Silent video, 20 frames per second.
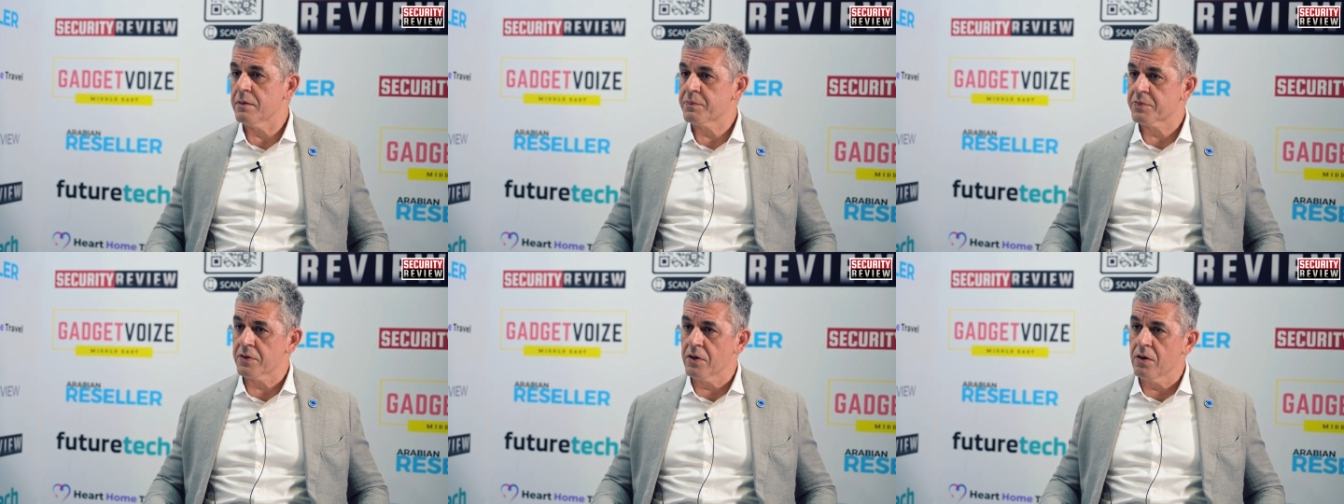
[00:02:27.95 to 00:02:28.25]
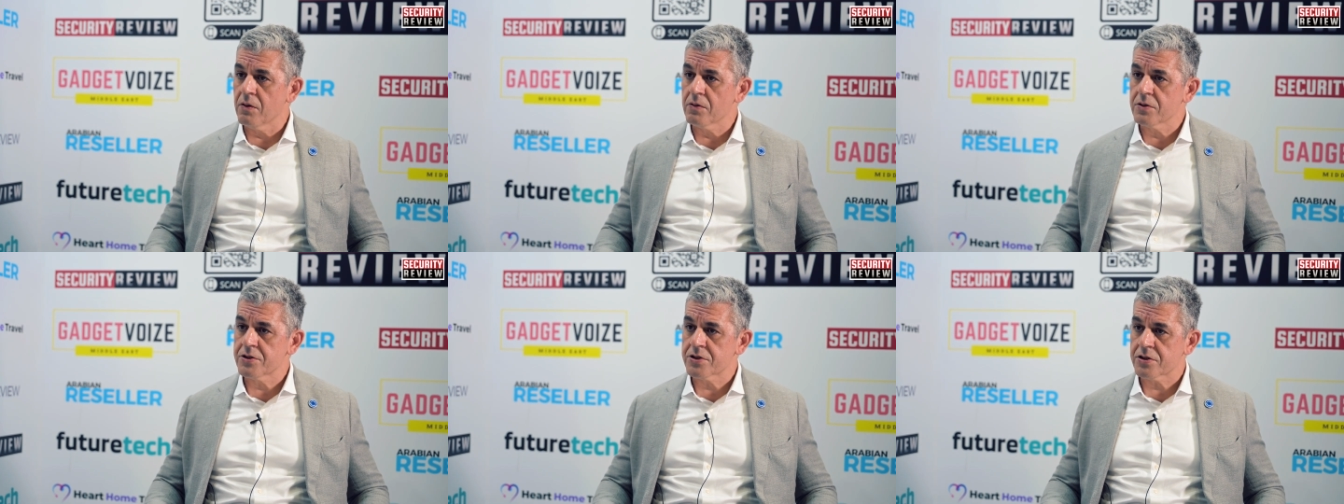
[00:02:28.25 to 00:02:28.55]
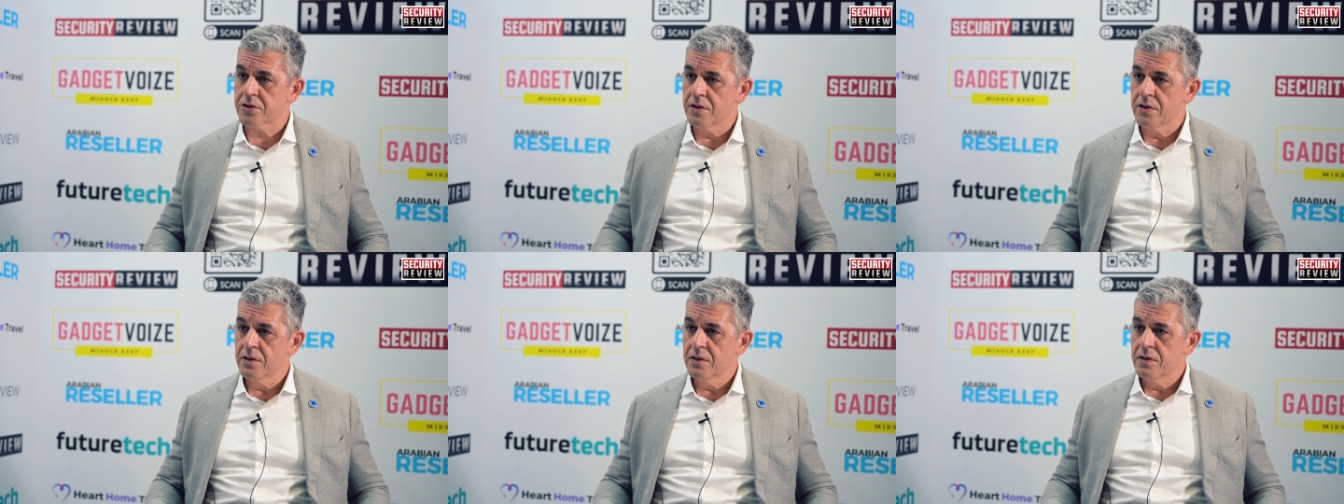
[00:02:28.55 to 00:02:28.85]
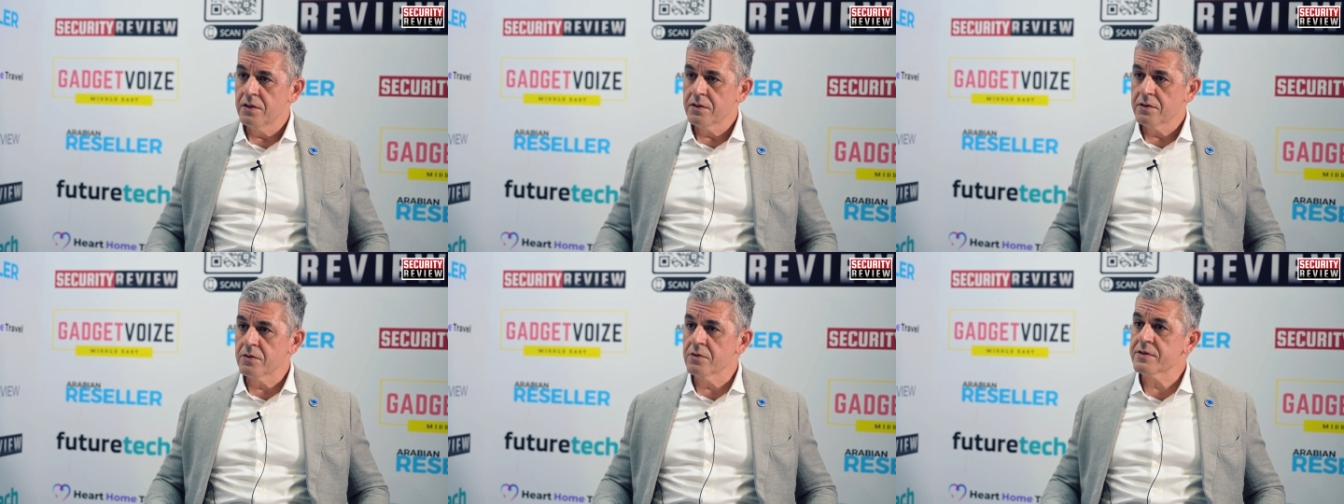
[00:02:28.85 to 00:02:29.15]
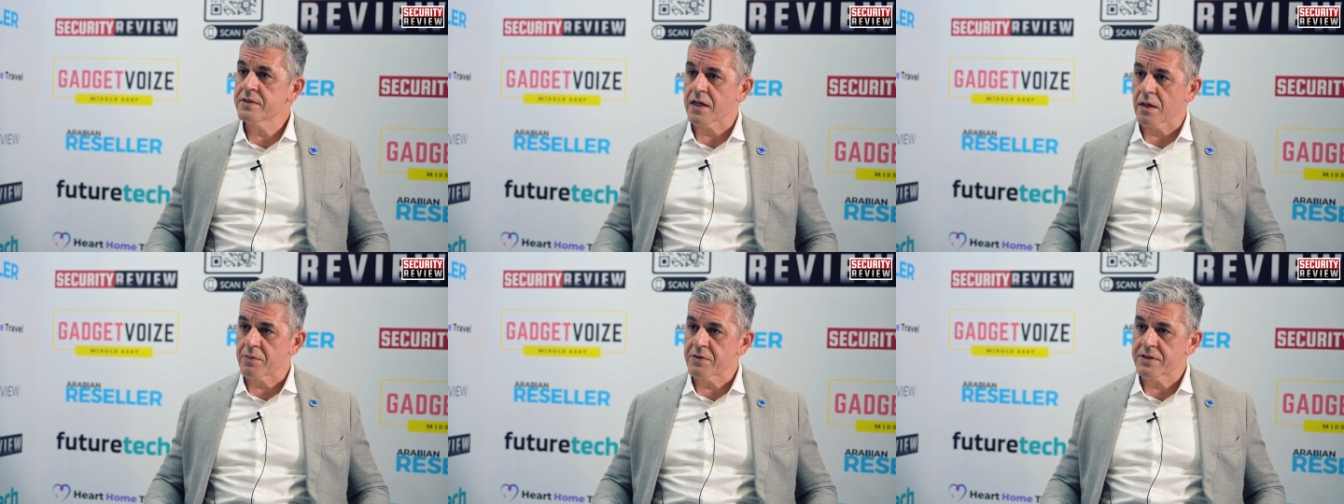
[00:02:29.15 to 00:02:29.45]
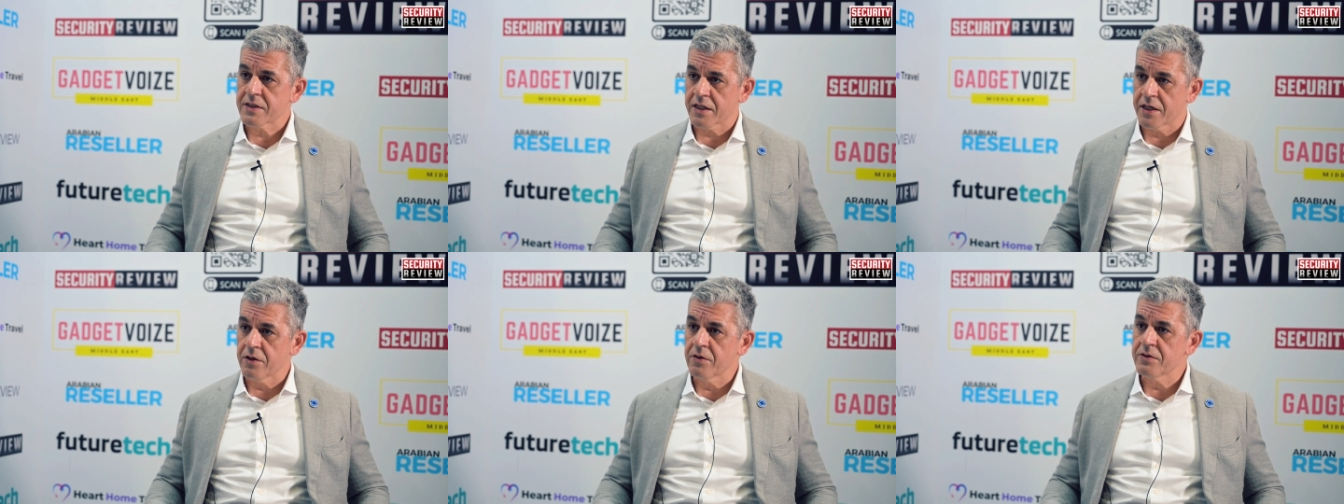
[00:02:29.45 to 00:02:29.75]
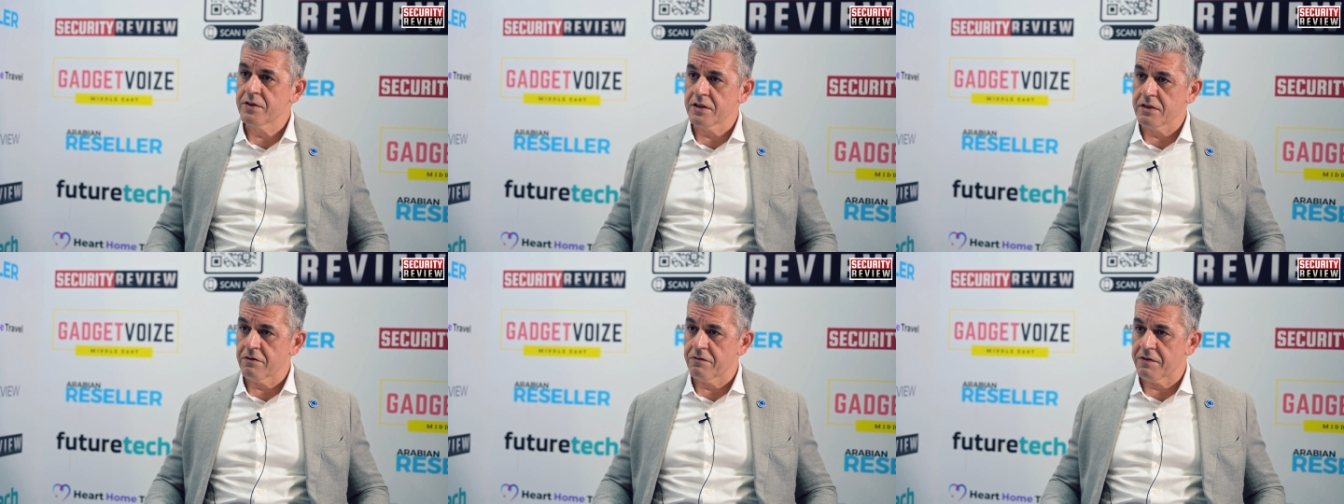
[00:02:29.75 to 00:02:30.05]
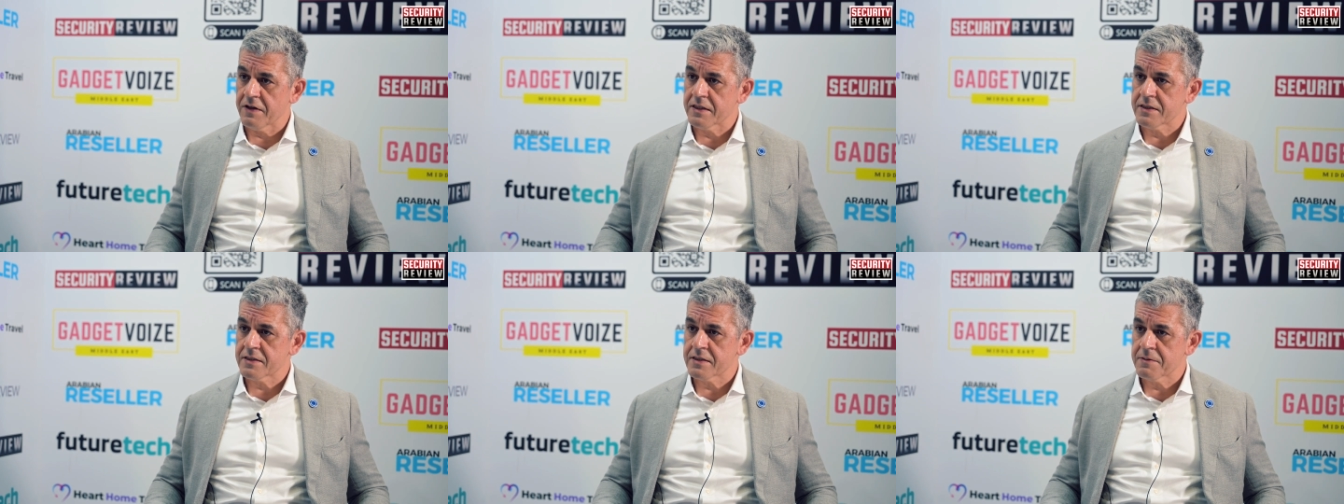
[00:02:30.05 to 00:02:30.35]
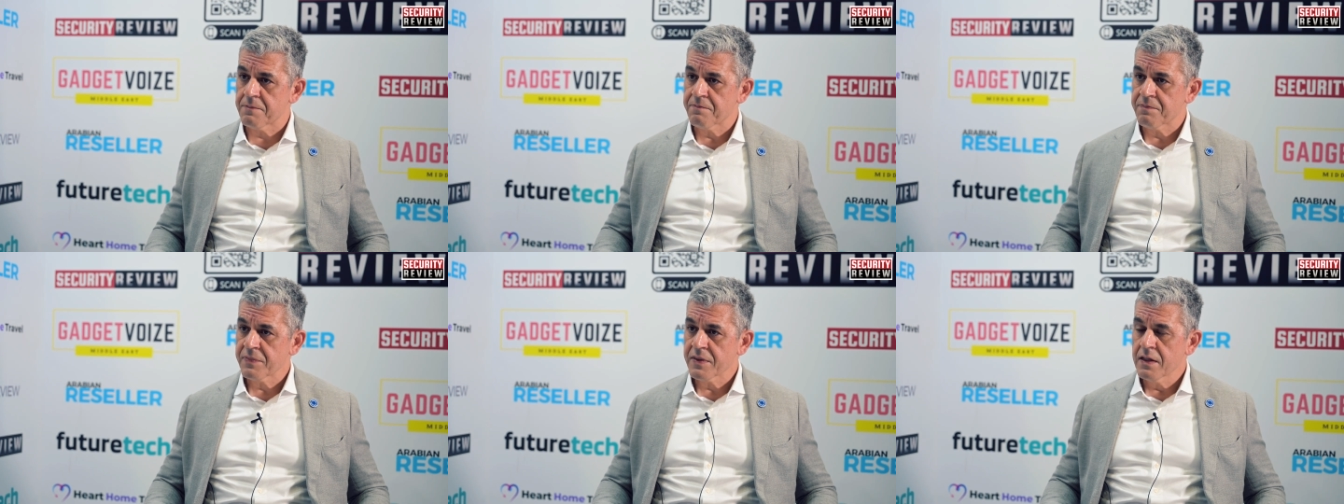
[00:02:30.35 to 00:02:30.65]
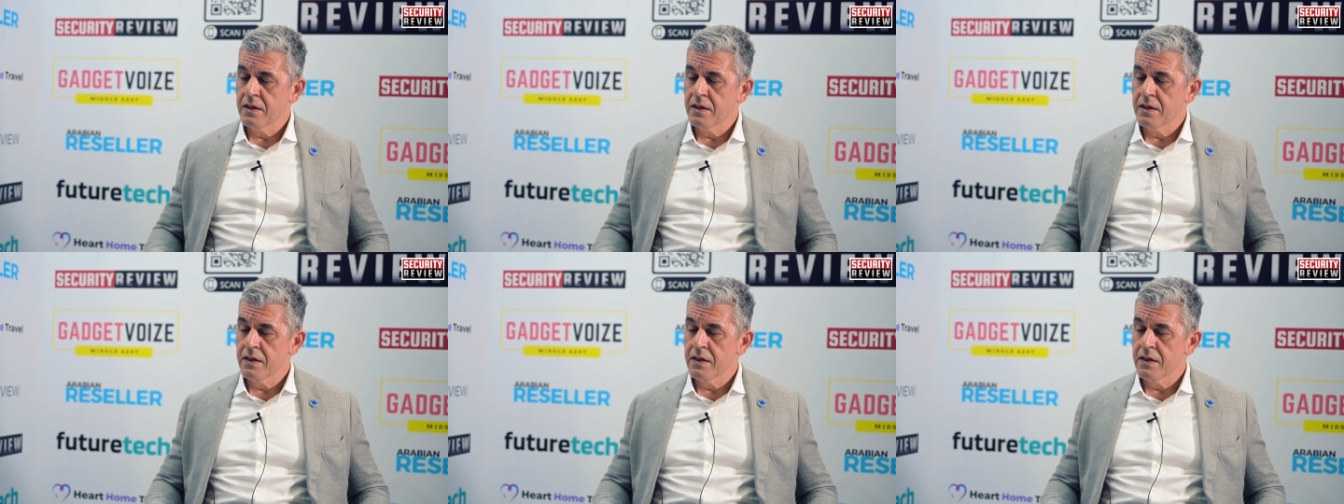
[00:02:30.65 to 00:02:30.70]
approach to cybersecurity defense.